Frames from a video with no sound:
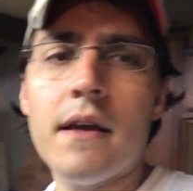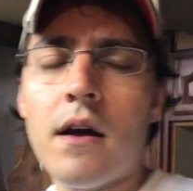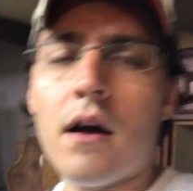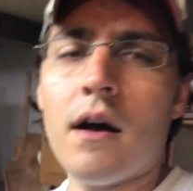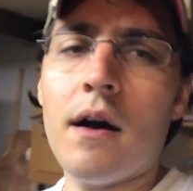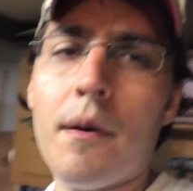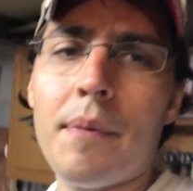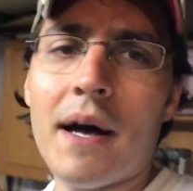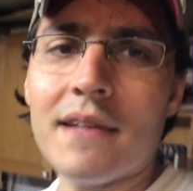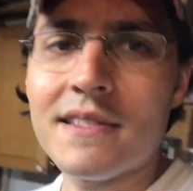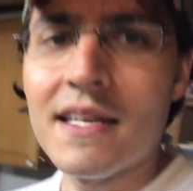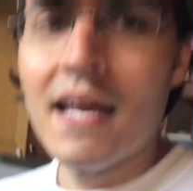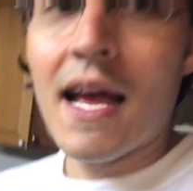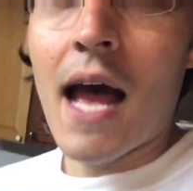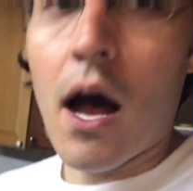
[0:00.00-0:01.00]
about
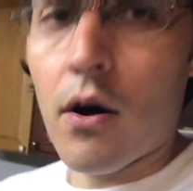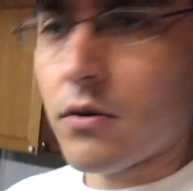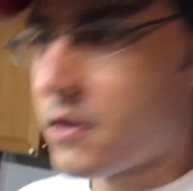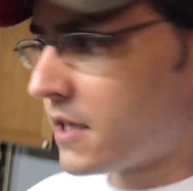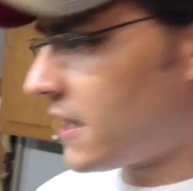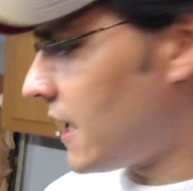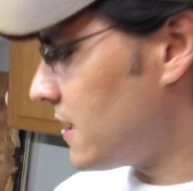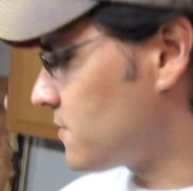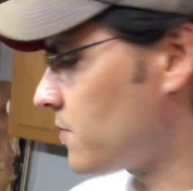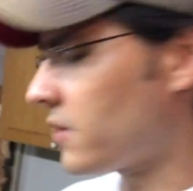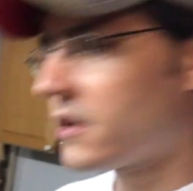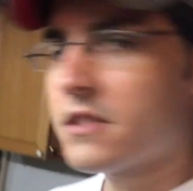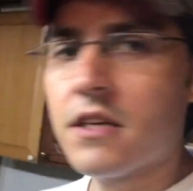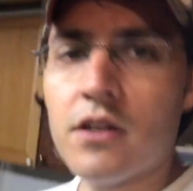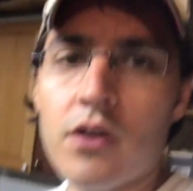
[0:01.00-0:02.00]
how the
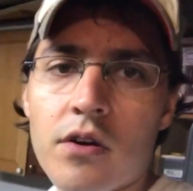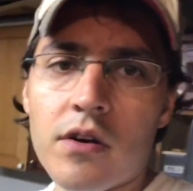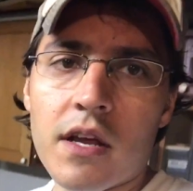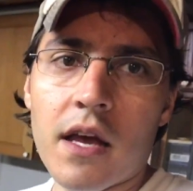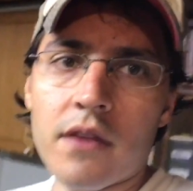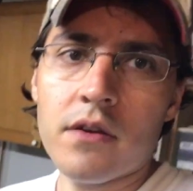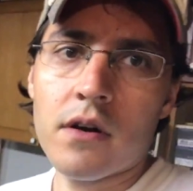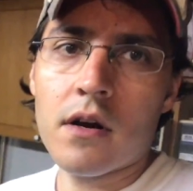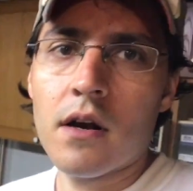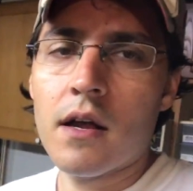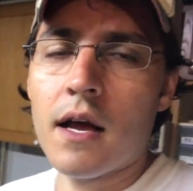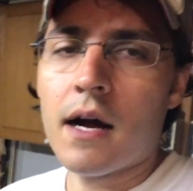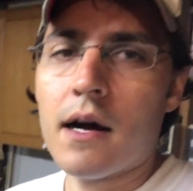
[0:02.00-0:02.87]
casework is going to go together.